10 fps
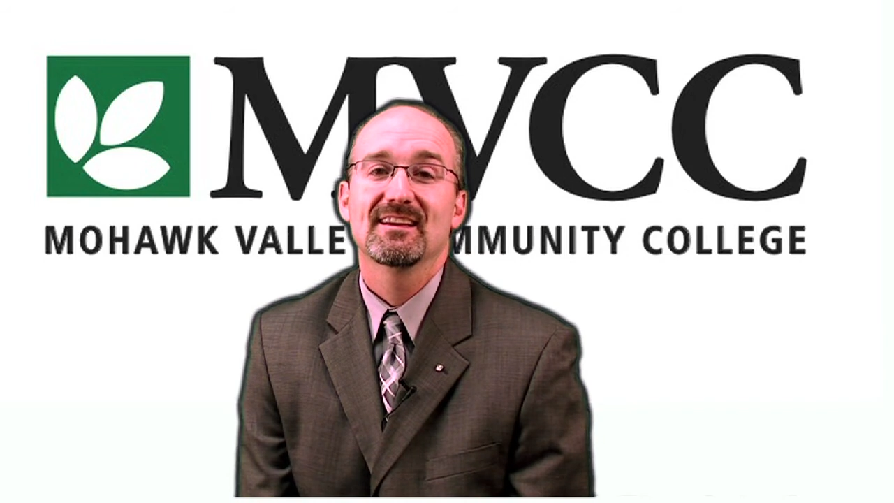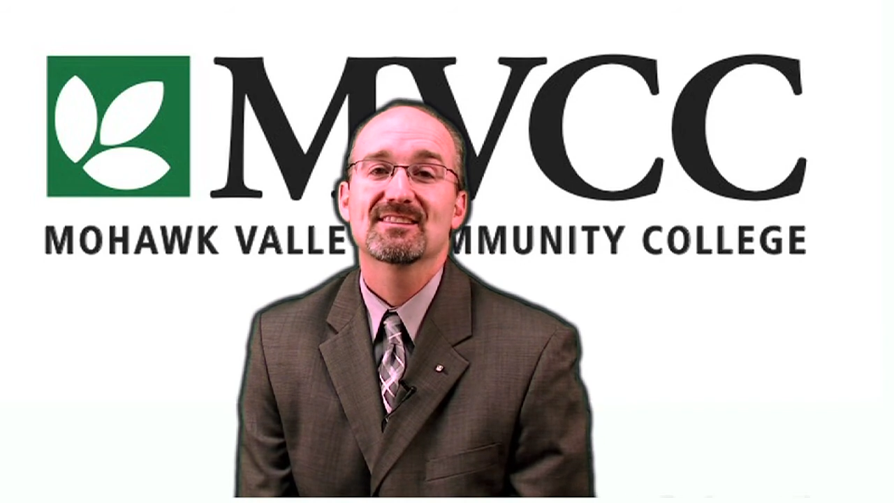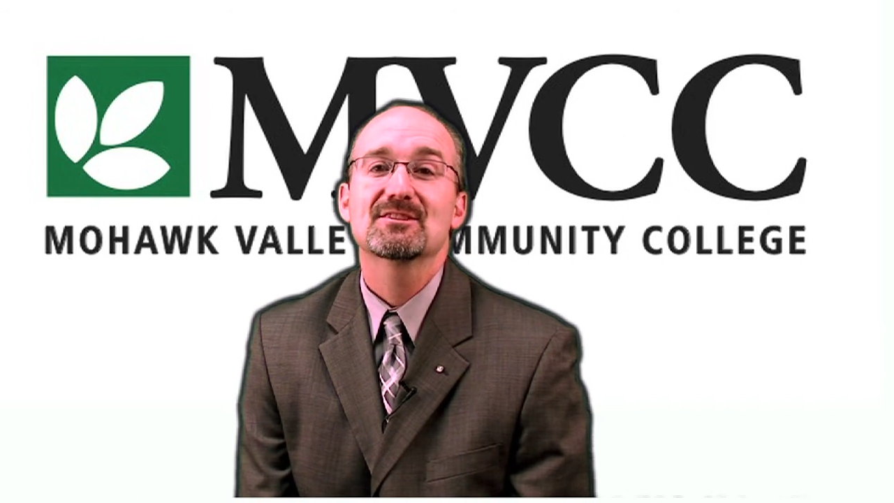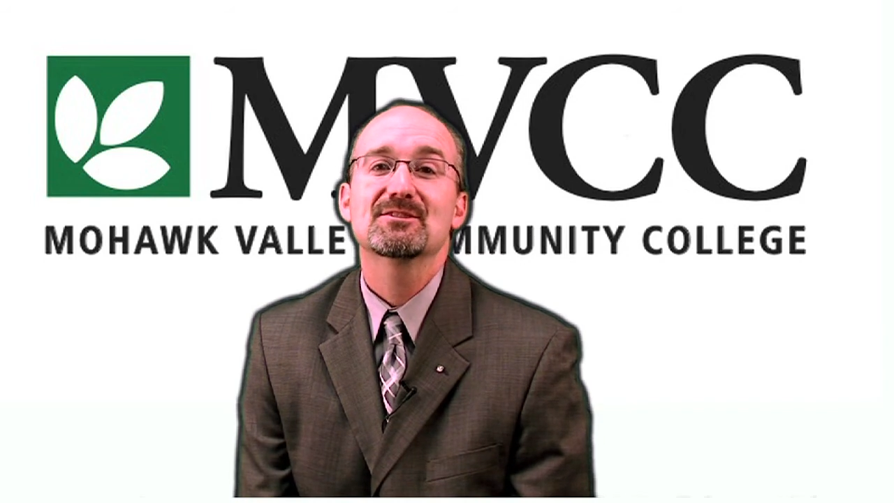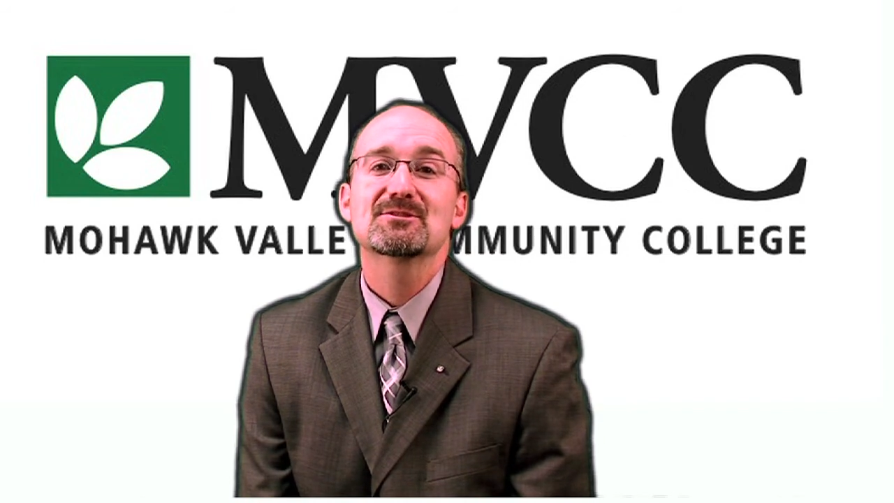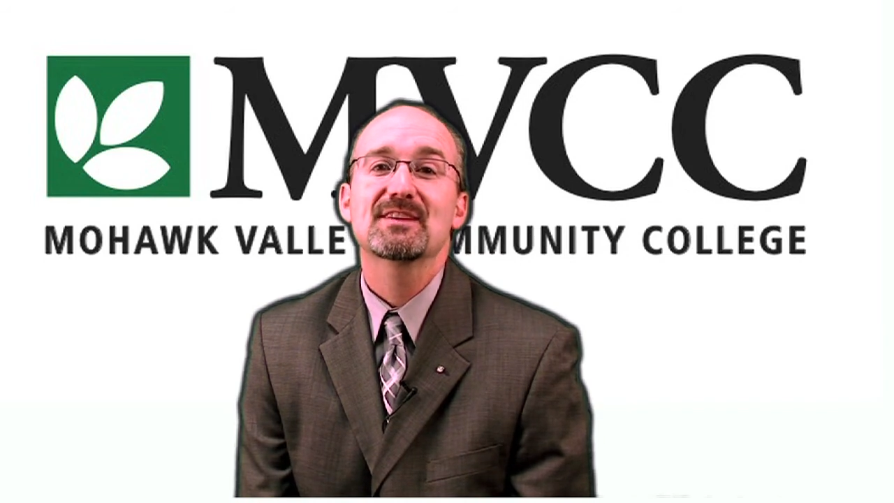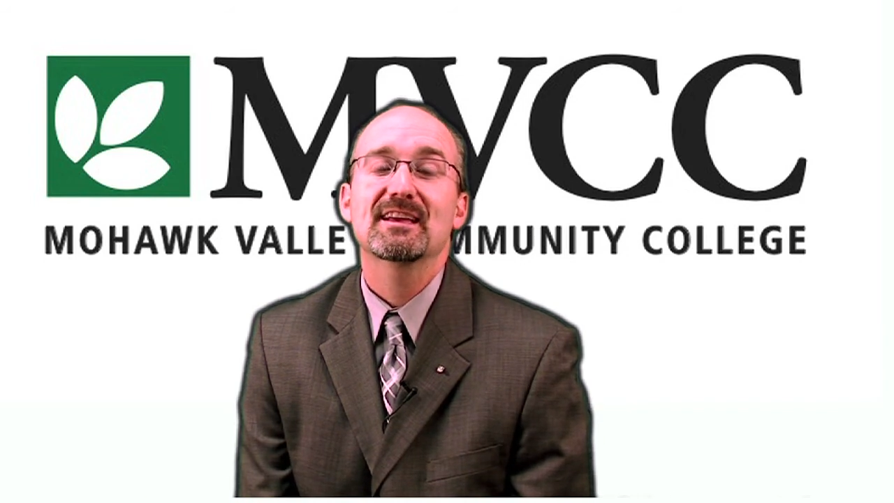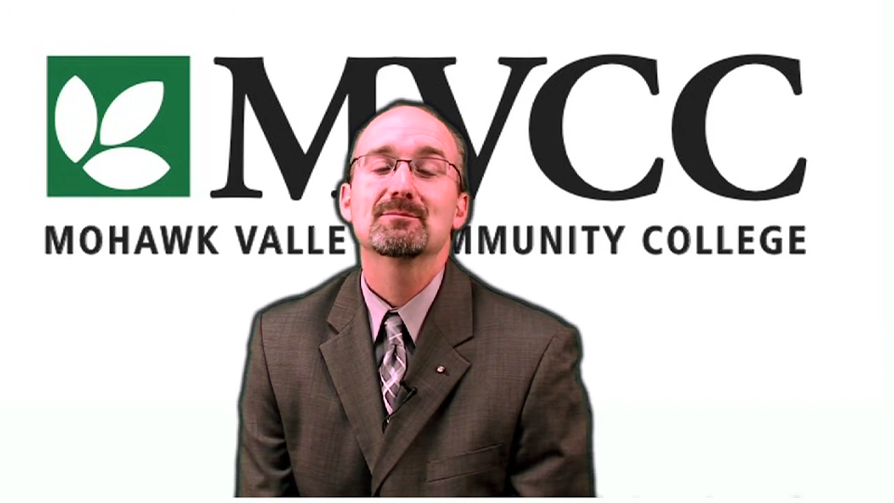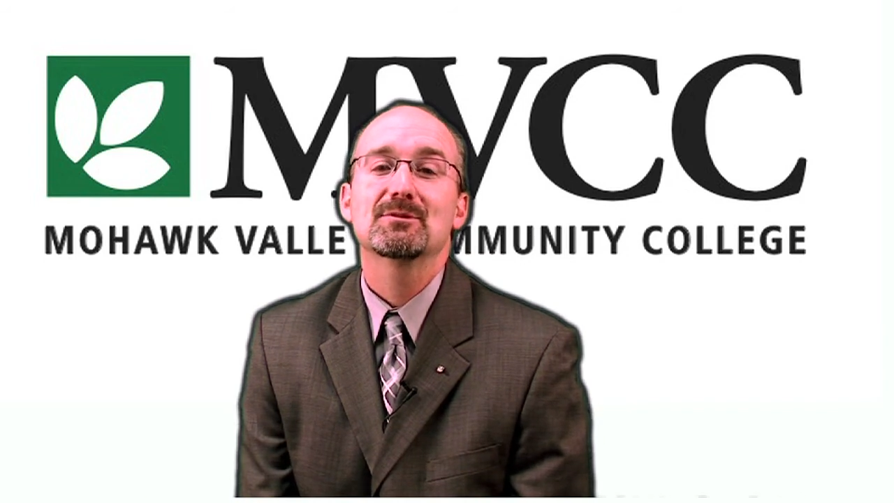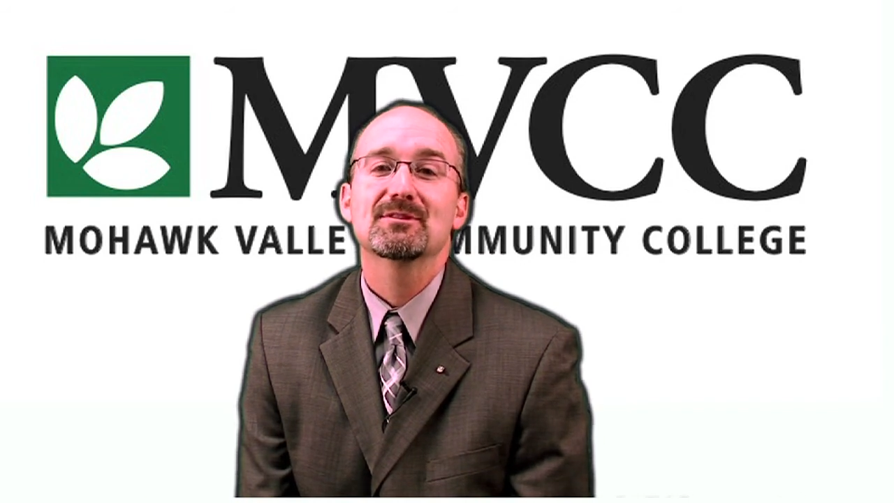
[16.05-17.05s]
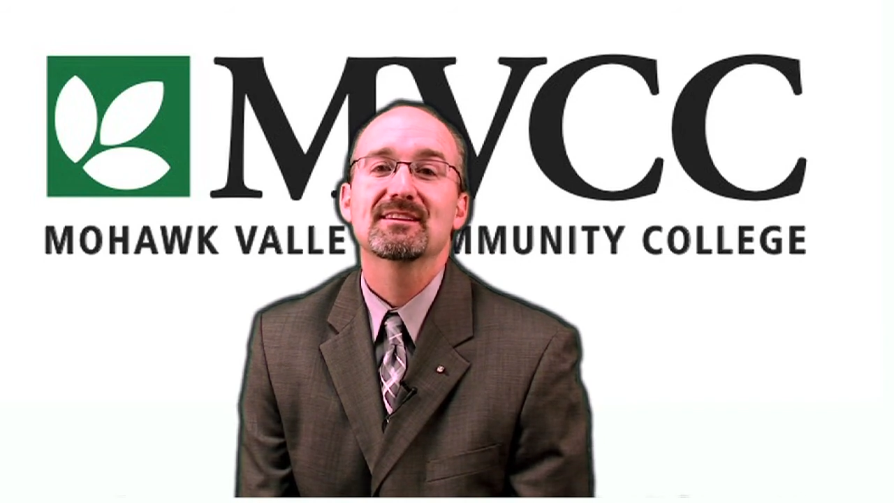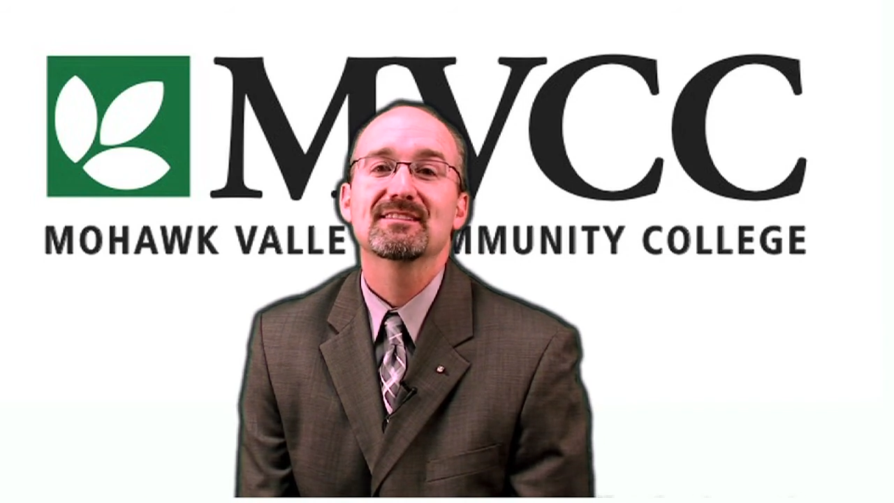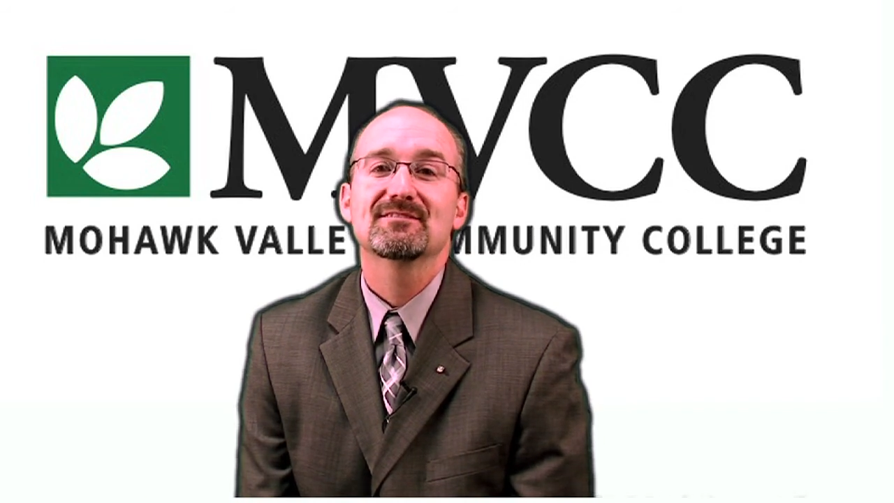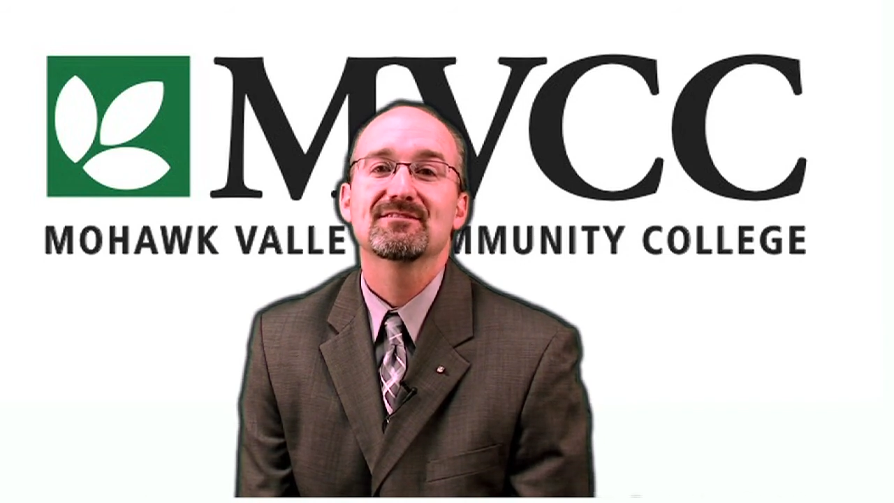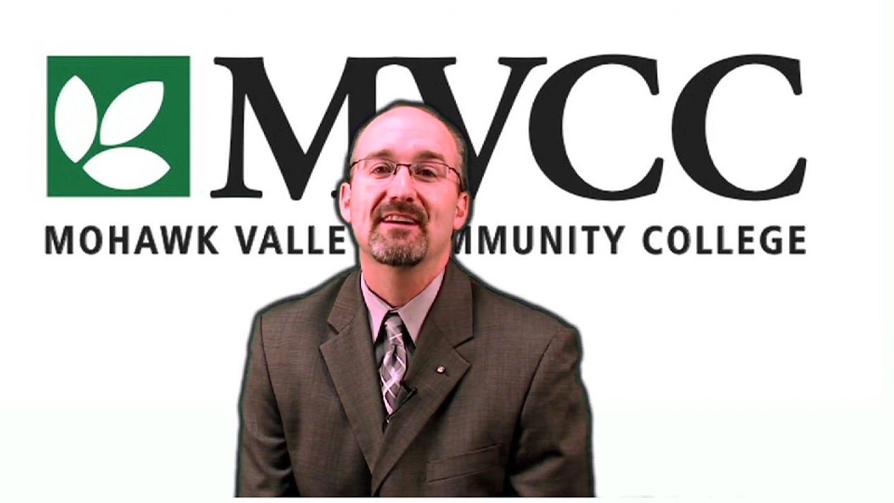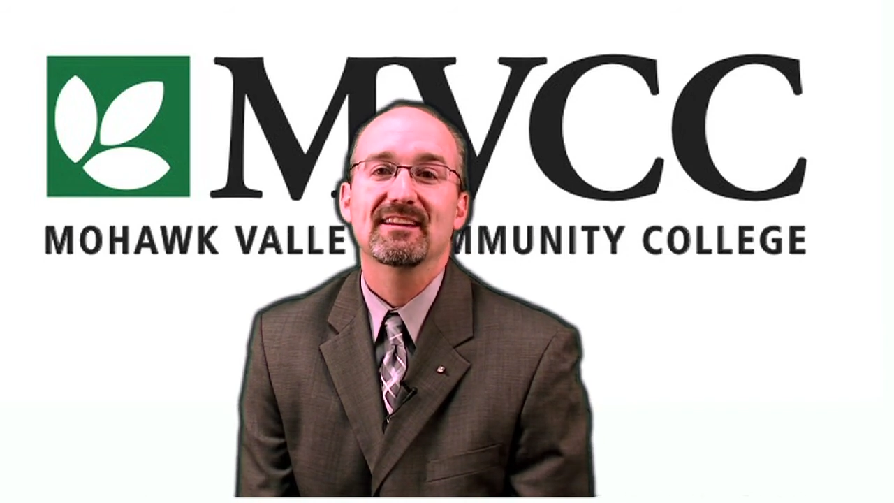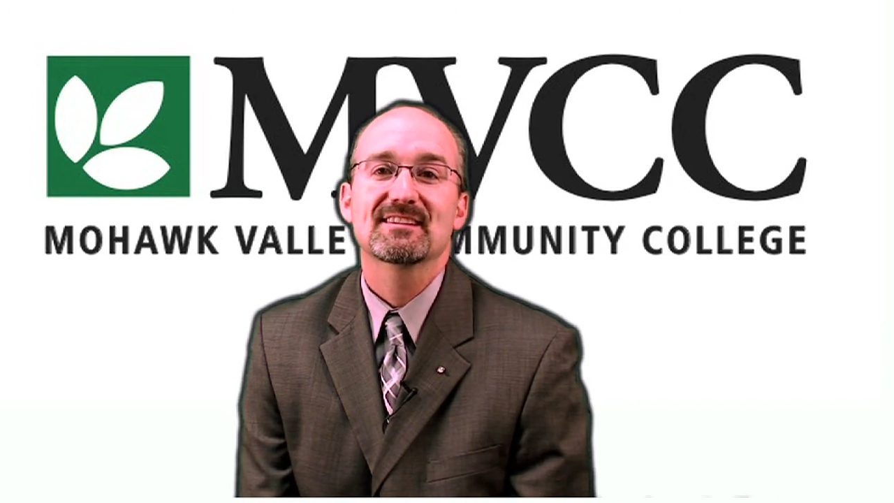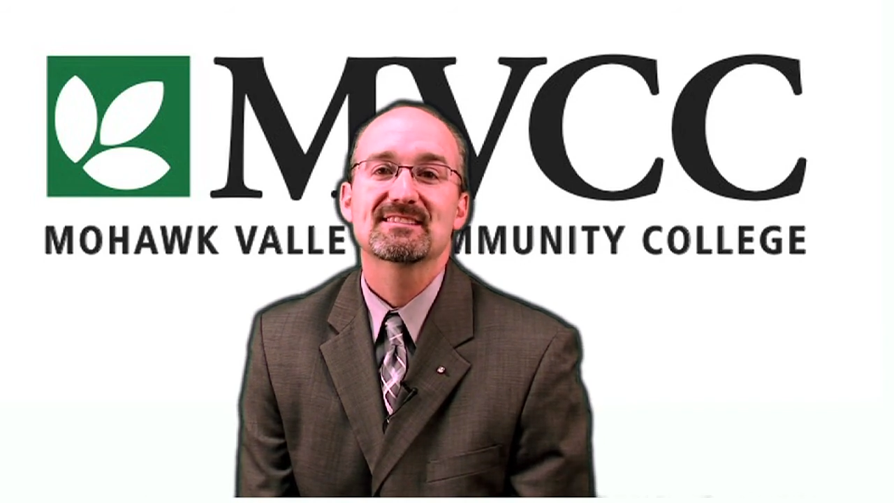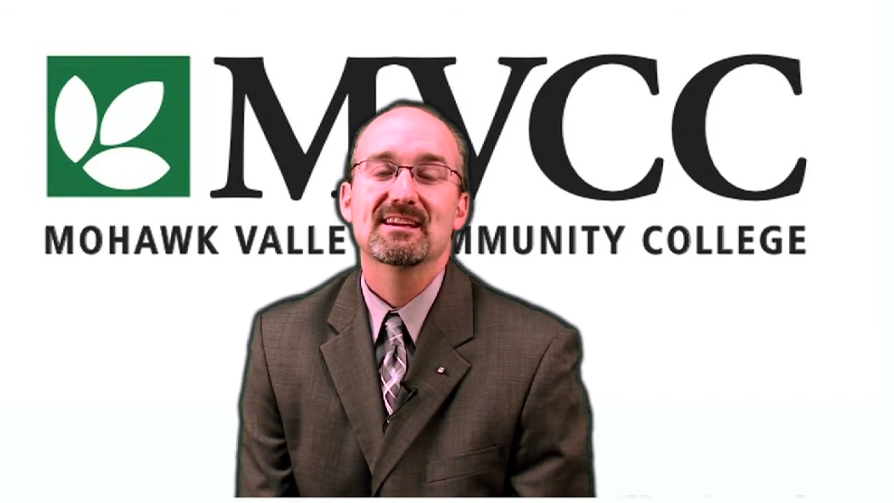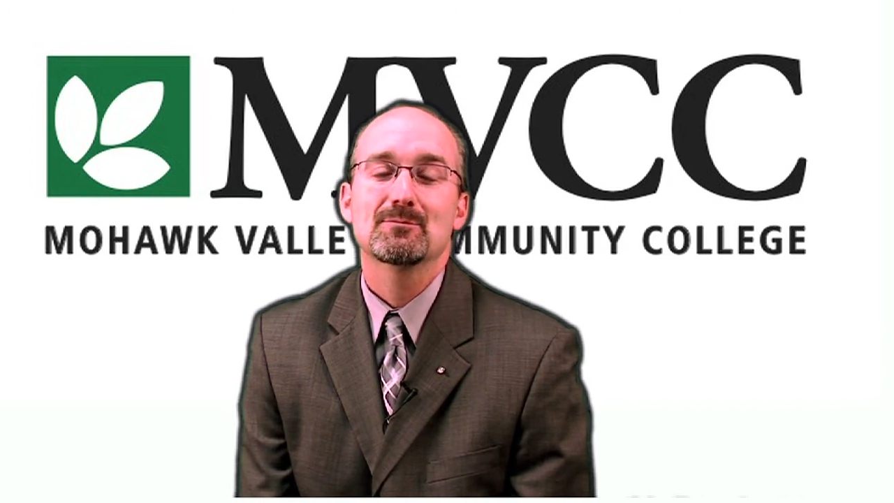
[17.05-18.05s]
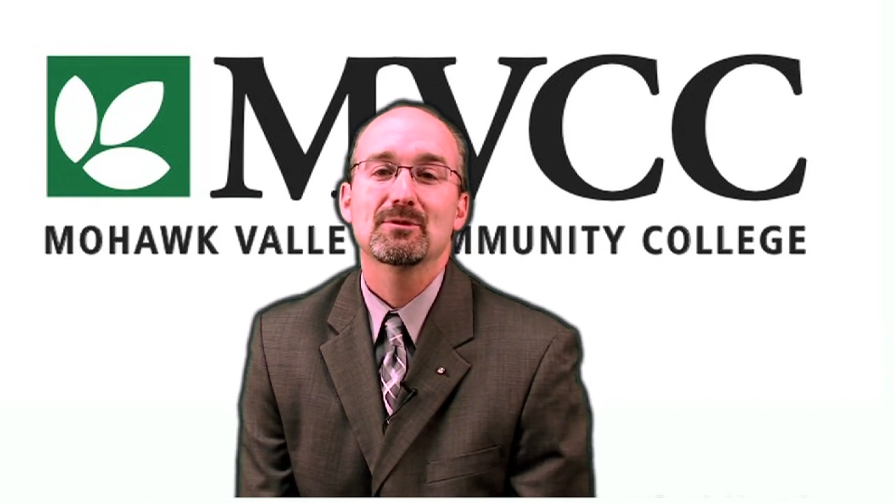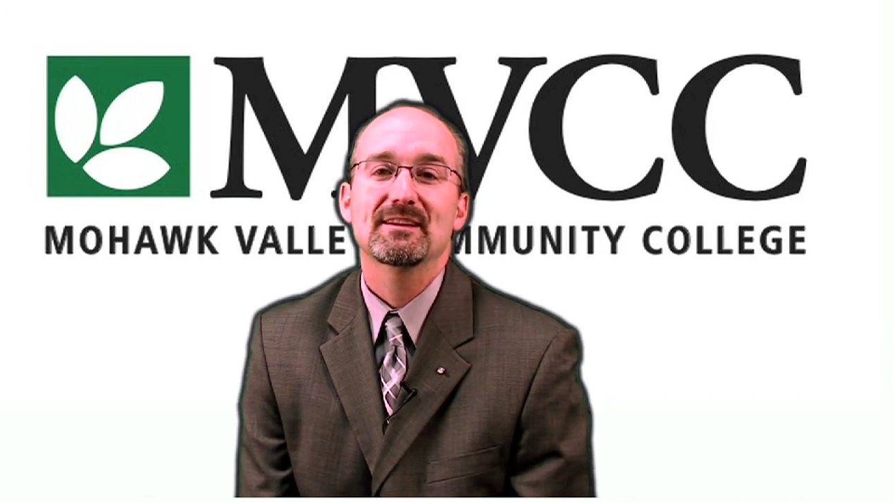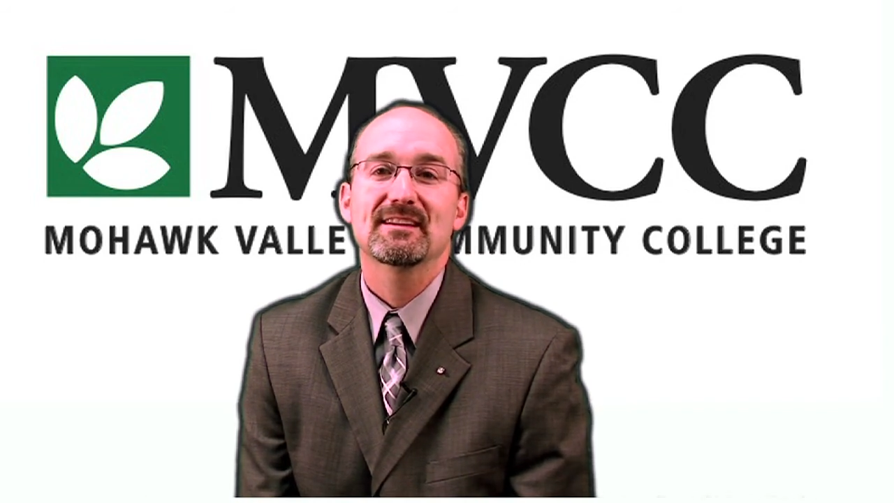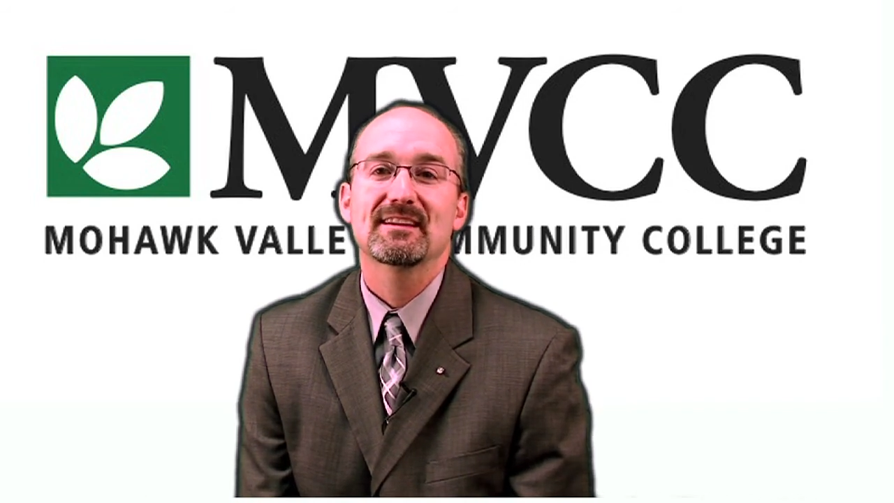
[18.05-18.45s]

It's understandable that final exam week